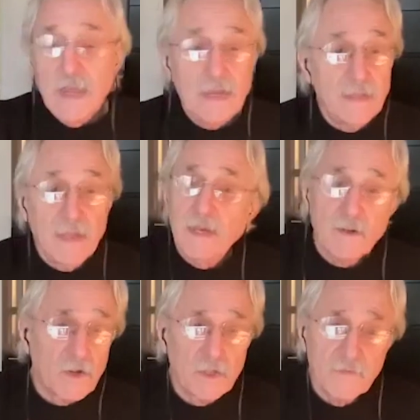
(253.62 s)
And they had
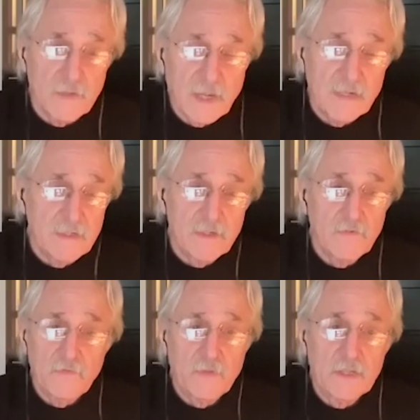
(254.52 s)
all of the kinds
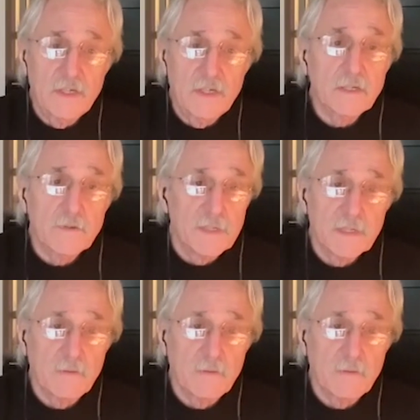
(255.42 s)
of judgments.